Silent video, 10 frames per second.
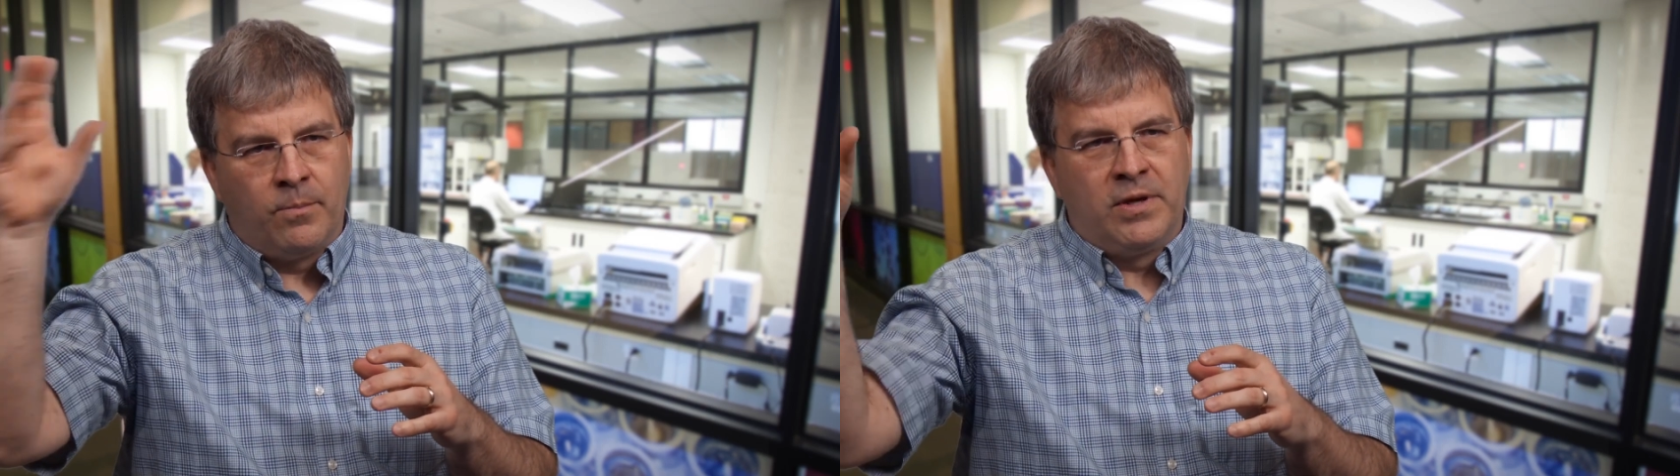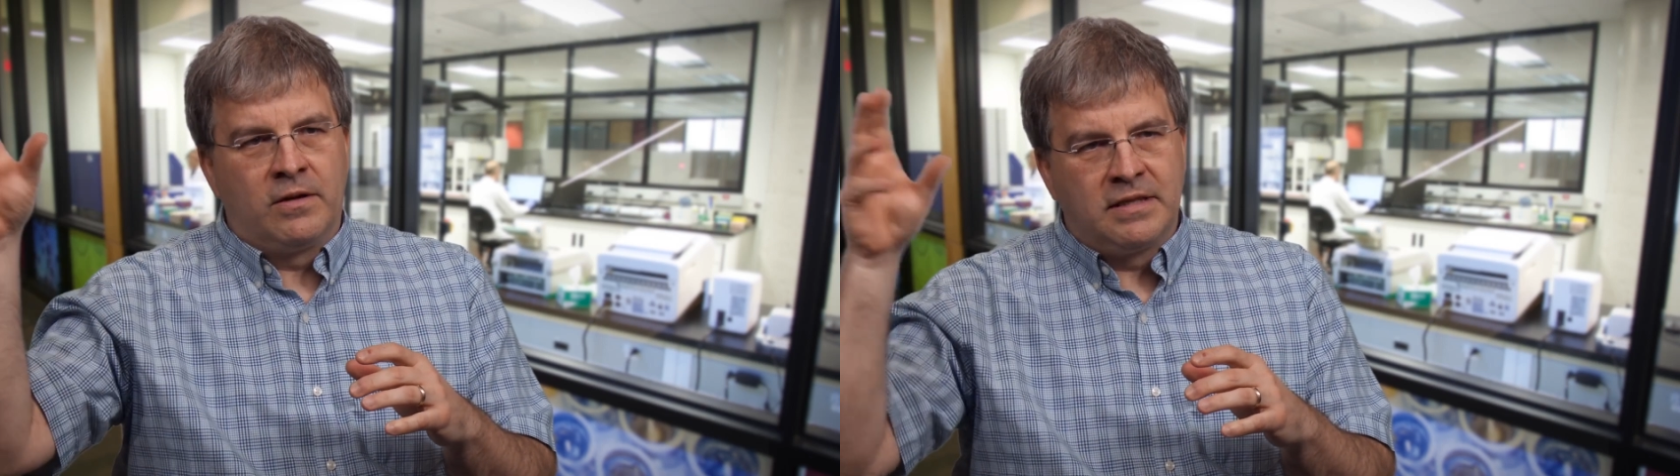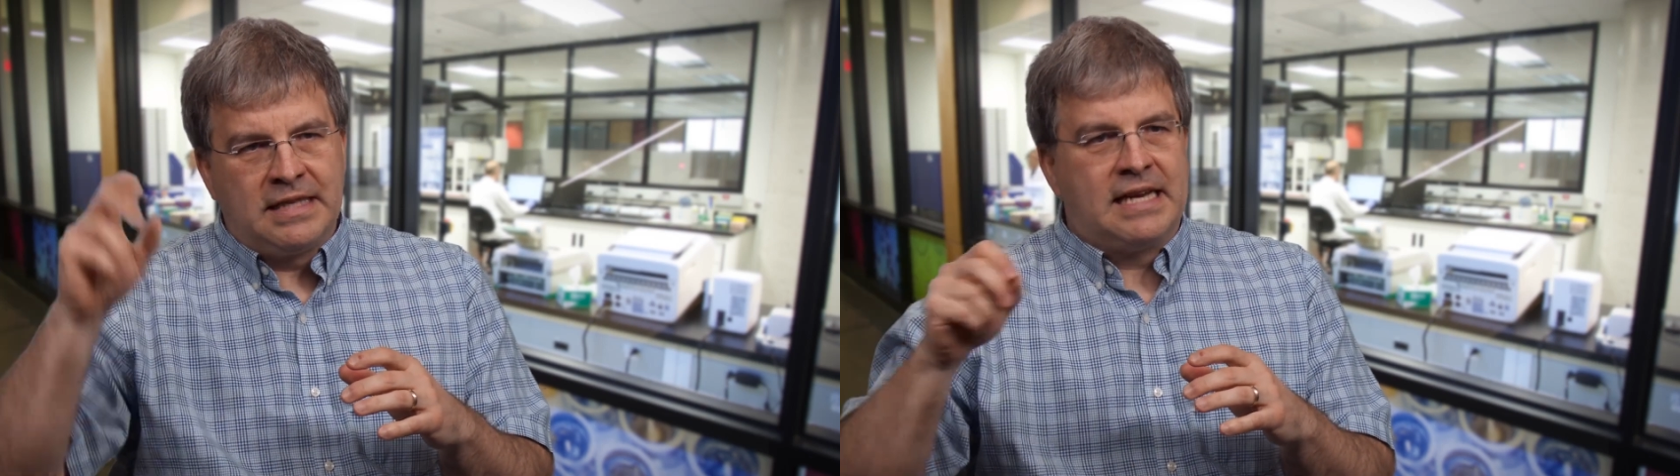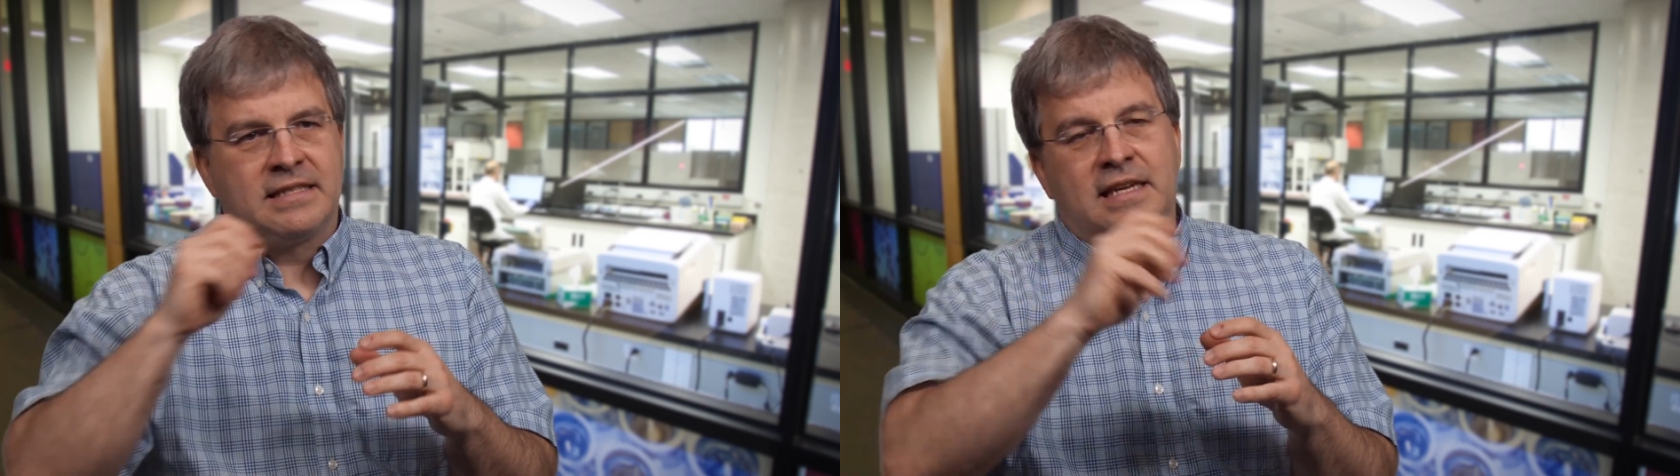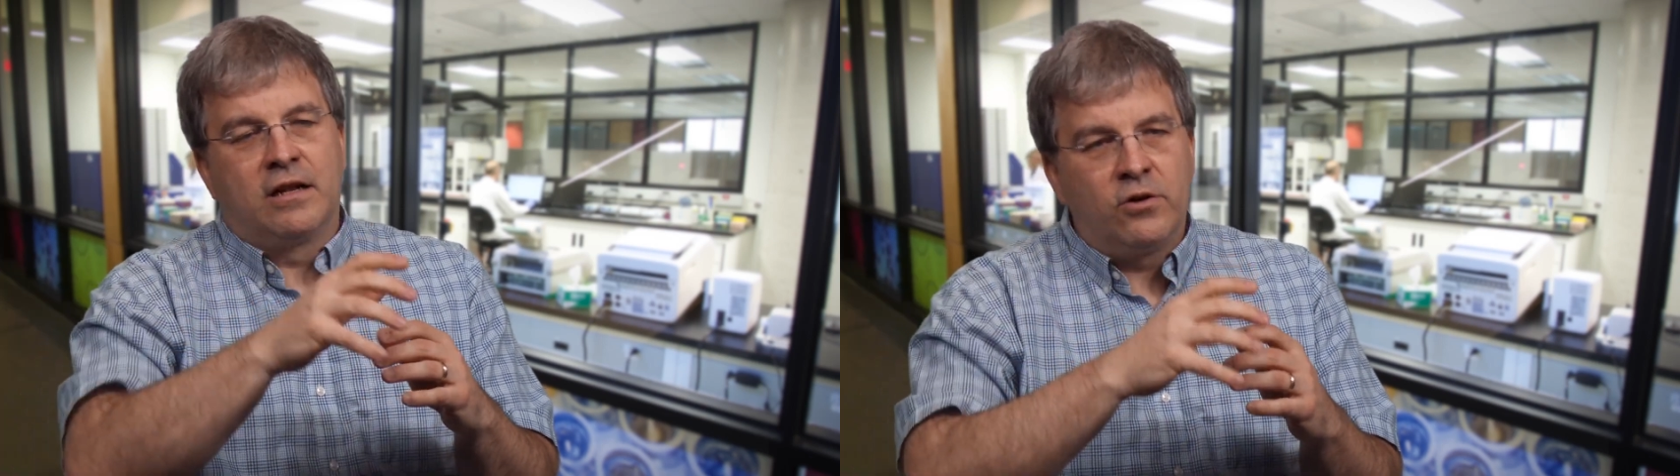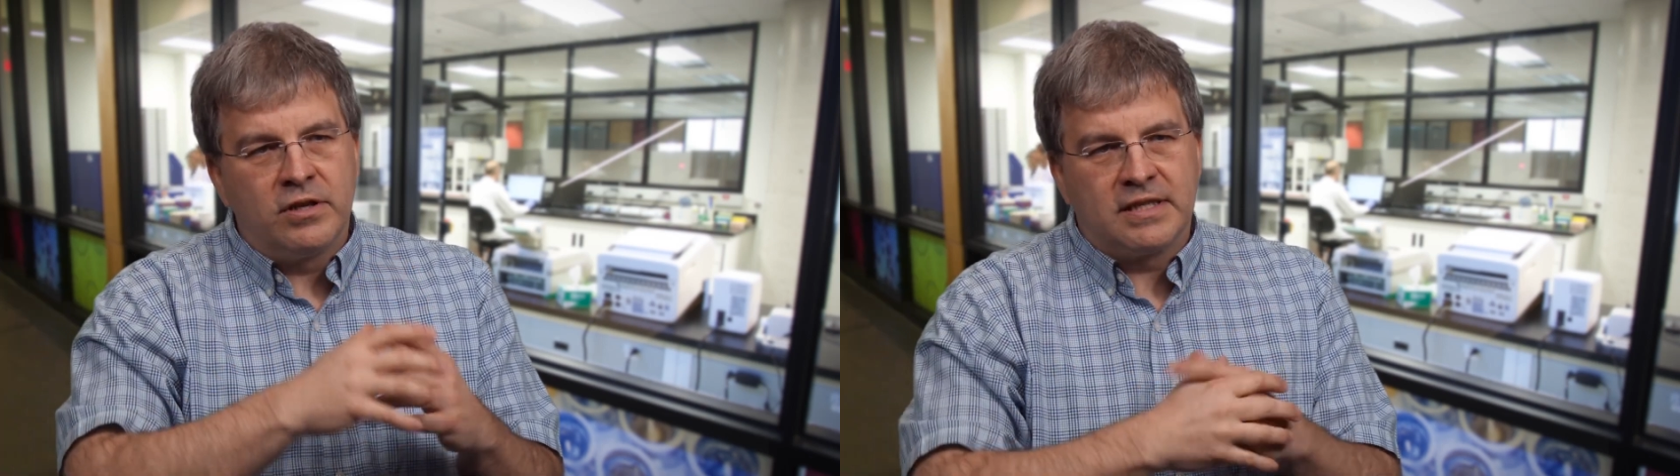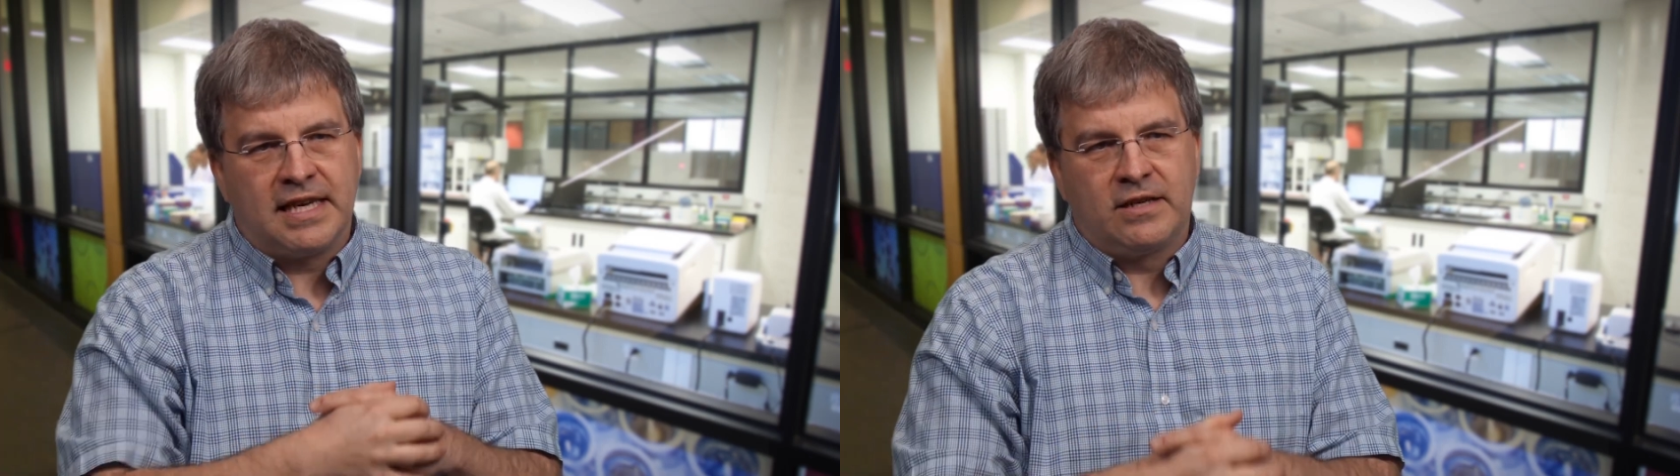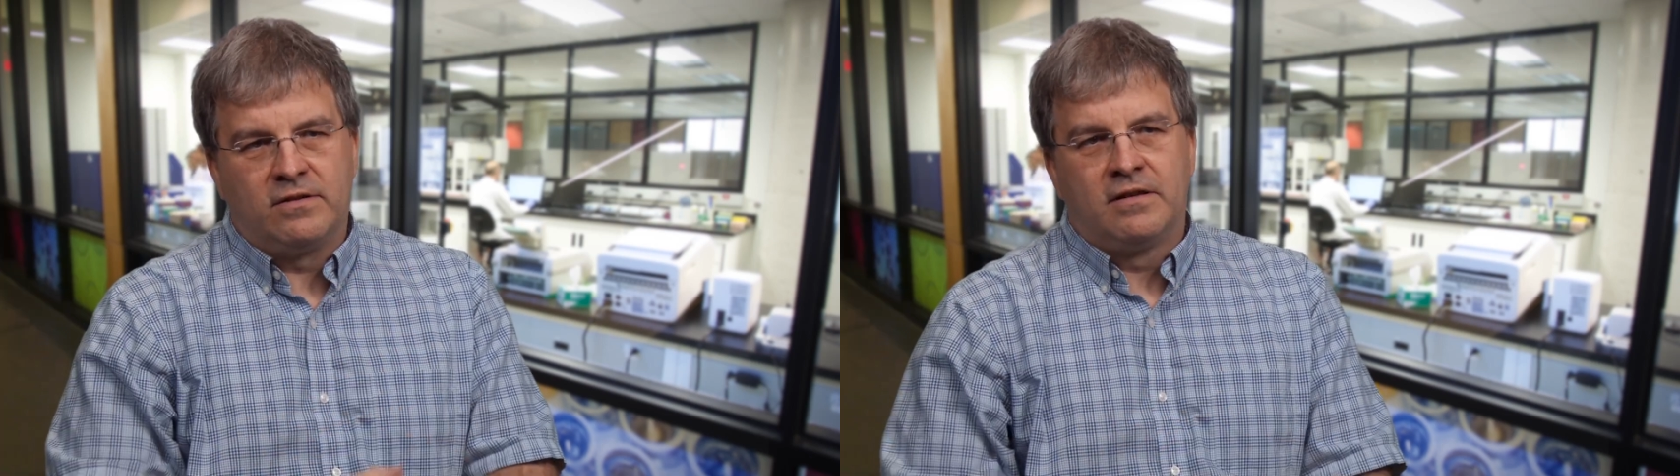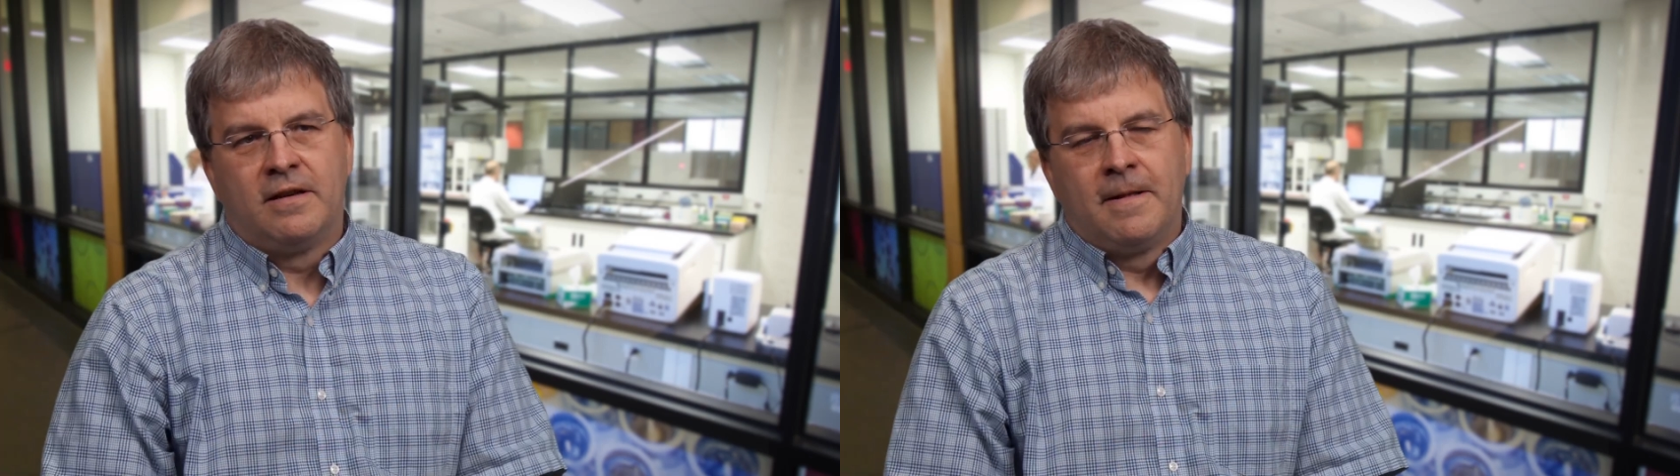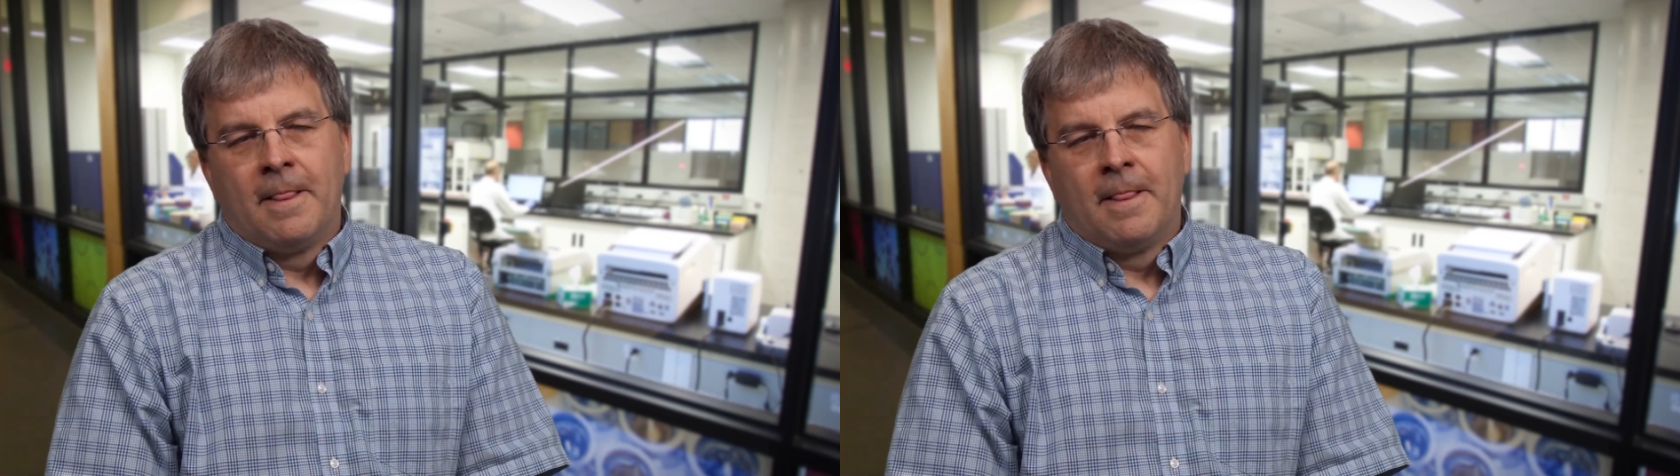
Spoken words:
build, test, and learn cycle.